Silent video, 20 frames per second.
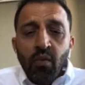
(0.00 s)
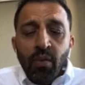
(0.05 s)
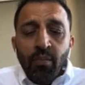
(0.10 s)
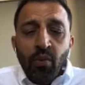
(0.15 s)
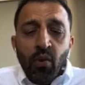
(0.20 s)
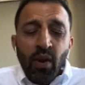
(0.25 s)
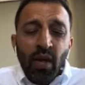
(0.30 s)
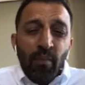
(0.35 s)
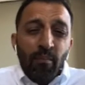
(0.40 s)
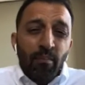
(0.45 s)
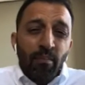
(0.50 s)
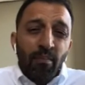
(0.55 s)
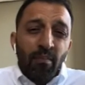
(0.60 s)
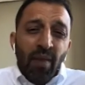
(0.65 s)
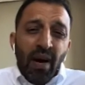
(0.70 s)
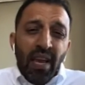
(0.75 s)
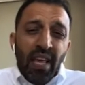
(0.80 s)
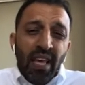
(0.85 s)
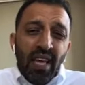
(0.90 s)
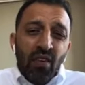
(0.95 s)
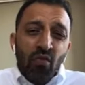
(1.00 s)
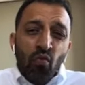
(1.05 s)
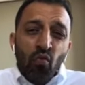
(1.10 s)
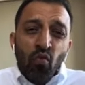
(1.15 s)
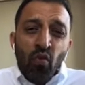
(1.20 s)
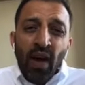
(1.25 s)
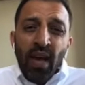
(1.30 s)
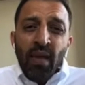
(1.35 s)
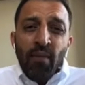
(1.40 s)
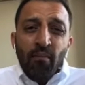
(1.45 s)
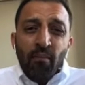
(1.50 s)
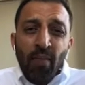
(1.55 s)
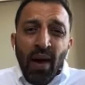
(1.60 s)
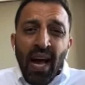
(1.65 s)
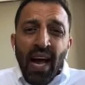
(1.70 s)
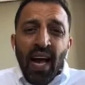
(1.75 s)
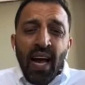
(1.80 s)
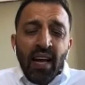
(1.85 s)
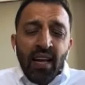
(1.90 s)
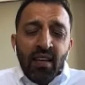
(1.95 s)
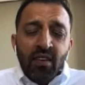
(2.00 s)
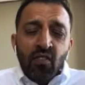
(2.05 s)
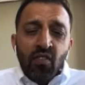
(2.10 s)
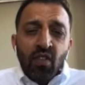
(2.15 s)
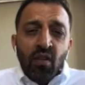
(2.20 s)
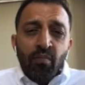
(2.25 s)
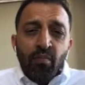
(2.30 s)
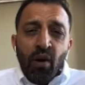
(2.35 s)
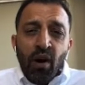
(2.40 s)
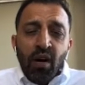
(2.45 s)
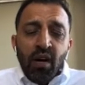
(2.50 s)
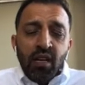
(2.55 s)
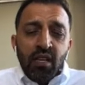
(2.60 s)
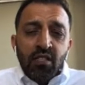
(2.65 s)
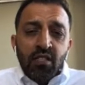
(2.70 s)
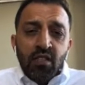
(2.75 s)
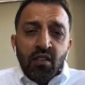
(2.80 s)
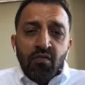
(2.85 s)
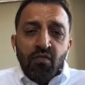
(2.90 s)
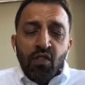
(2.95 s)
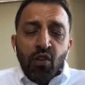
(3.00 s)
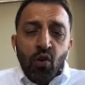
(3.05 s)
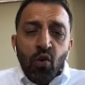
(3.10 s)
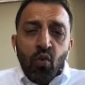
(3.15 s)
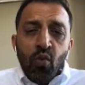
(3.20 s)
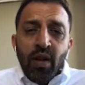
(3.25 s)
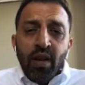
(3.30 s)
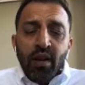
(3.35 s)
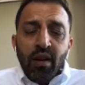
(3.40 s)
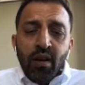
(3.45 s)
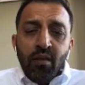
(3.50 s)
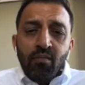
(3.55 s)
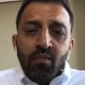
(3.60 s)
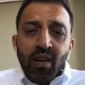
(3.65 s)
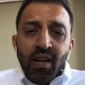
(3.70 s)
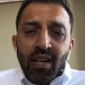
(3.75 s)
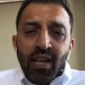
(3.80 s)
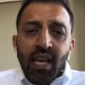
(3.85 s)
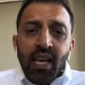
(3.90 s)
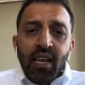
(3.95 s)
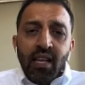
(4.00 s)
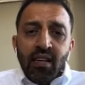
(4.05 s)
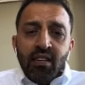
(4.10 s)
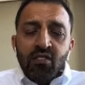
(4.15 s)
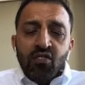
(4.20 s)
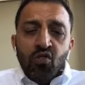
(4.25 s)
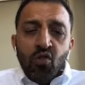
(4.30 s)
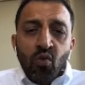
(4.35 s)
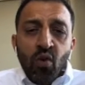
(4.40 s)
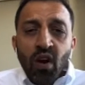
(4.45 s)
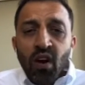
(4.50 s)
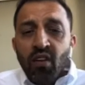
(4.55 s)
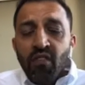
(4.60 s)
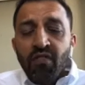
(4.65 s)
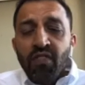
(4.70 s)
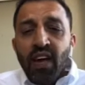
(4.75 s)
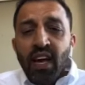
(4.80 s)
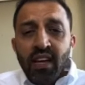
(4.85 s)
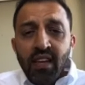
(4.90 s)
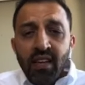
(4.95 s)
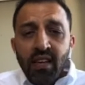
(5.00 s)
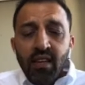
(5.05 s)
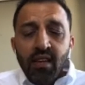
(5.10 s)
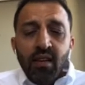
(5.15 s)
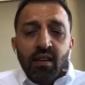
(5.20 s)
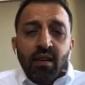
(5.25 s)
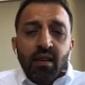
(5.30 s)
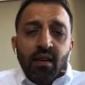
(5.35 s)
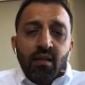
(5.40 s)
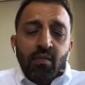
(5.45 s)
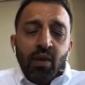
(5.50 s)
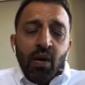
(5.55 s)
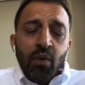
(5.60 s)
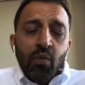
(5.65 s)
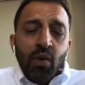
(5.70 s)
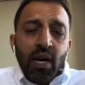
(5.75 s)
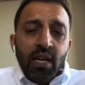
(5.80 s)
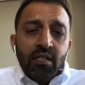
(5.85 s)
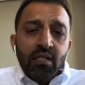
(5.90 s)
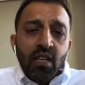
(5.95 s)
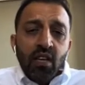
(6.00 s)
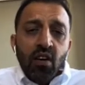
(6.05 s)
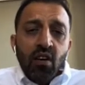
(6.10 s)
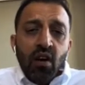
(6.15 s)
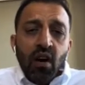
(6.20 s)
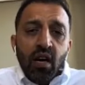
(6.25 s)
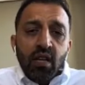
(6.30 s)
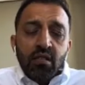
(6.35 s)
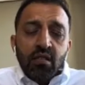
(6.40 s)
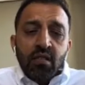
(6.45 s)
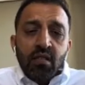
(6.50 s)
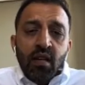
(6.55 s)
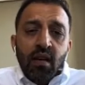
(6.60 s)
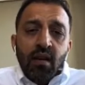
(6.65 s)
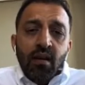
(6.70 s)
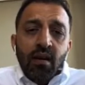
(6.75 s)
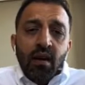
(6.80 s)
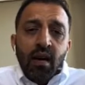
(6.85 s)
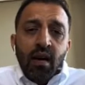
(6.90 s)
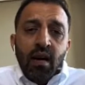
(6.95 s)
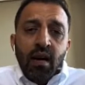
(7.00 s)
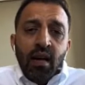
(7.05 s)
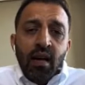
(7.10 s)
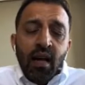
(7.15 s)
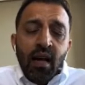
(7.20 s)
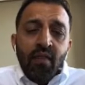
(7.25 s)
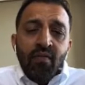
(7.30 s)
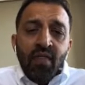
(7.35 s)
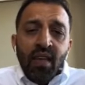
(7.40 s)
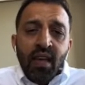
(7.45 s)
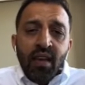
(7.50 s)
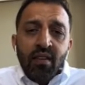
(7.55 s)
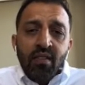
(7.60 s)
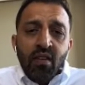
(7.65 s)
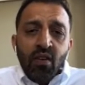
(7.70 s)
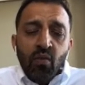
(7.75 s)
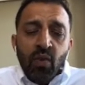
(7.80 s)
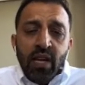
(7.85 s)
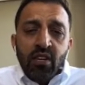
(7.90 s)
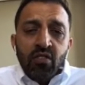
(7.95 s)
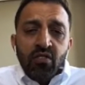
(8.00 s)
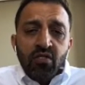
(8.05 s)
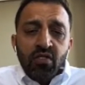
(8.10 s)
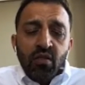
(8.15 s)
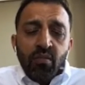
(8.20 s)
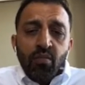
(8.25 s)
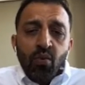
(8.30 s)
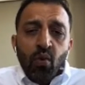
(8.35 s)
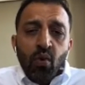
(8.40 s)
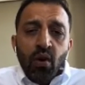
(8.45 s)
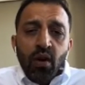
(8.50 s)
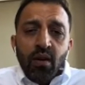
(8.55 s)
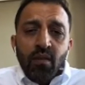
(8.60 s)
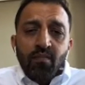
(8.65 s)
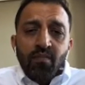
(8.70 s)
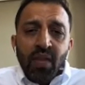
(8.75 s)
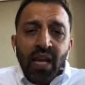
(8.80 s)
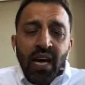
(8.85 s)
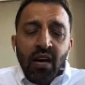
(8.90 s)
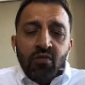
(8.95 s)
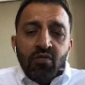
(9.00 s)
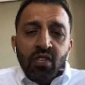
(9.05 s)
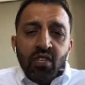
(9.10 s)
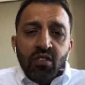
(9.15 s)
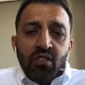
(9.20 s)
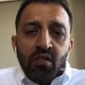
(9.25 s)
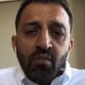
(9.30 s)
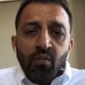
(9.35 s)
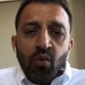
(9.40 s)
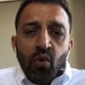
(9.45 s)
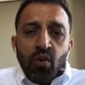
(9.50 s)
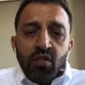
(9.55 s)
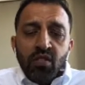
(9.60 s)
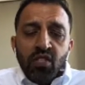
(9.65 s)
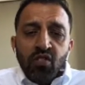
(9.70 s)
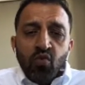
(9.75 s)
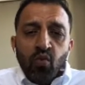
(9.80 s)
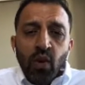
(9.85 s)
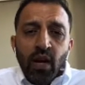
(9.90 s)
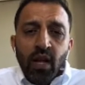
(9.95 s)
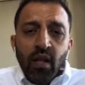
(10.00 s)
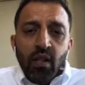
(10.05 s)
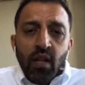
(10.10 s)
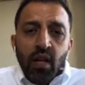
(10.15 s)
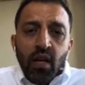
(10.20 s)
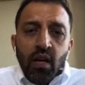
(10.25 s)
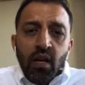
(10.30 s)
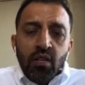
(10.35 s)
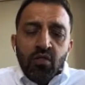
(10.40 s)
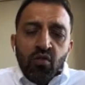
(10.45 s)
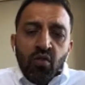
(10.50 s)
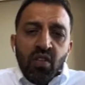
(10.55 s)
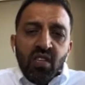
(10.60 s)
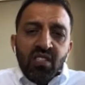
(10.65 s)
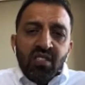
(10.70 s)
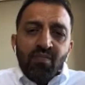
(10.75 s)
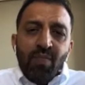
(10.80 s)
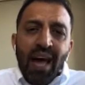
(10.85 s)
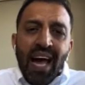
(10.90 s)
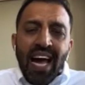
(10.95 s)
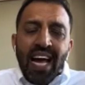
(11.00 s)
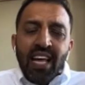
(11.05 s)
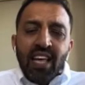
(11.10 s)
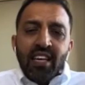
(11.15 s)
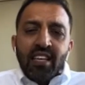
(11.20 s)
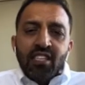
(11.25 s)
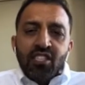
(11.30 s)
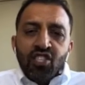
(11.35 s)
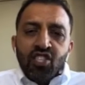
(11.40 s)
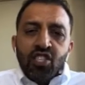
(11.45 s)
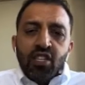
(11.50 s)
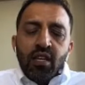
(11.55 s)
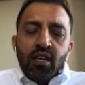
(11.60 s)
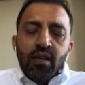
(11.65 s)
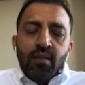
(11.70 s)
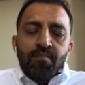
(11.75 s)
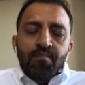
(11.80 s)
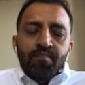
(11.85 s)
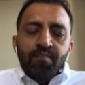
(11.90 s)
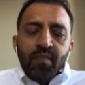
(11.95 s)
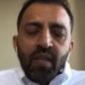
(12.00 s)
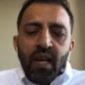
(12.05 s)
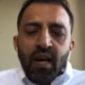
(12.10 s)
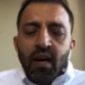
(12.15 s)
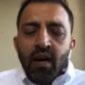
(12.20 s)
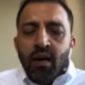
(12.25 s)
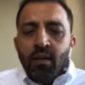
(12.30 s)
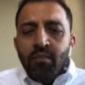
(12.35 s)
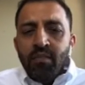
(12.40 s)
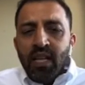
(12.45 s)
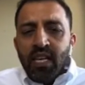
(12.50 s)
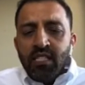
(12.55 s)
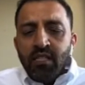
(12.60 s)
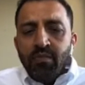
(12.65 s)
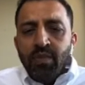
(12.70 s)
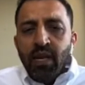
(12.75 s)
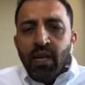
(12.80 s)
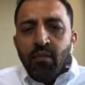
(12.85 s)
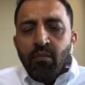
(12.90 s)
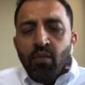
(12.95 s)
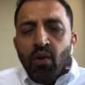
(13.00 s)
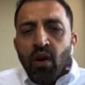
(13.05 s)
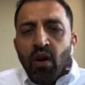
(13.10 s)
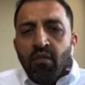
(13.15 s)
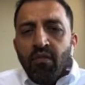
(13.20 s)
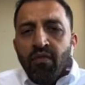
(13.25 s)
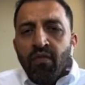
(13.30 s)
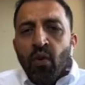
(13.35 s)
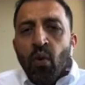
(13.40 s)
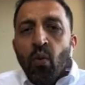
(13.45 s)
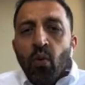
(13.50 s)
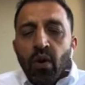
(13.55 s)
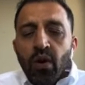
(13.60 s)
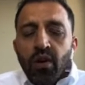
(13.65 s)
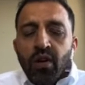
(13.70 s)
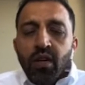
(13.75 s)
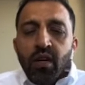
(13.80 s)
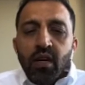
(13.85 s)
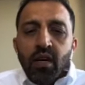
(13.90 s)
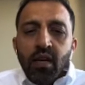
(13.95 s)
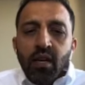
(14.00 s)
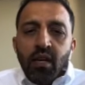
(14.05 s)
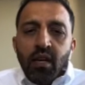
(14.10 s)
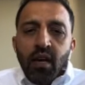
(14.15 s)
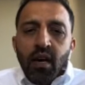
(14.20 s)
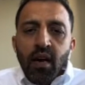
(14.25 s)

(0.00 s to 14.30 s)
we're putting money right back into the pockets of low-income Canadians who are affected by rising costs. And then the rental support, housing supports as well. So this package that's being brought forward